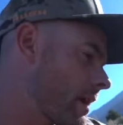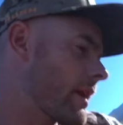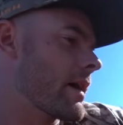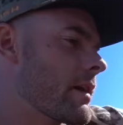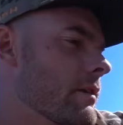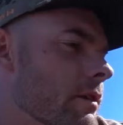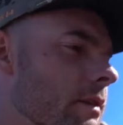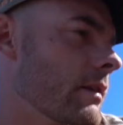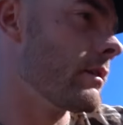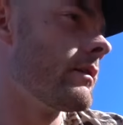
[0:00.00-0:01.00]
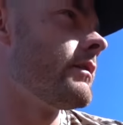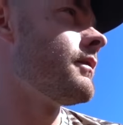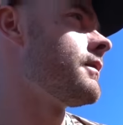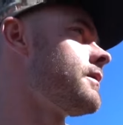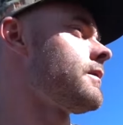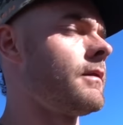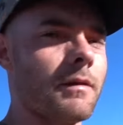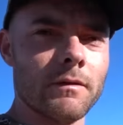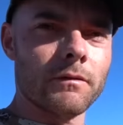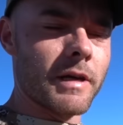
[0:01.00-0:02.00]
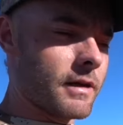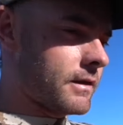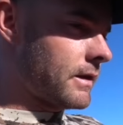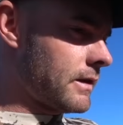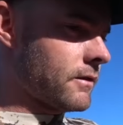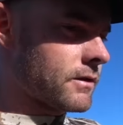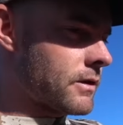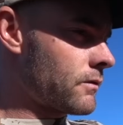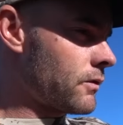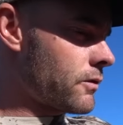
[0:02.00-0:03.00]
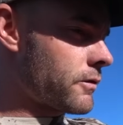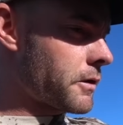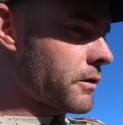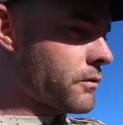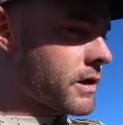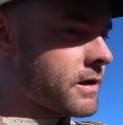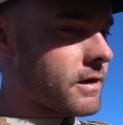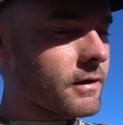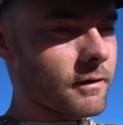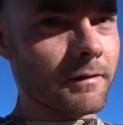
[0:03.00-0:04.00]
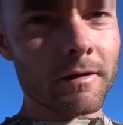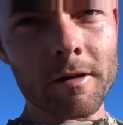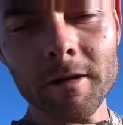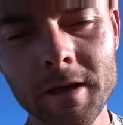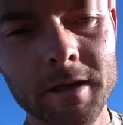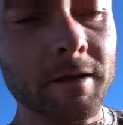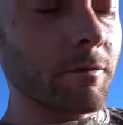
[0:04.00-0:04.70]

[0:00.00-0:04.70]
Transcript: I had it just right in the kill zone quartering away all he did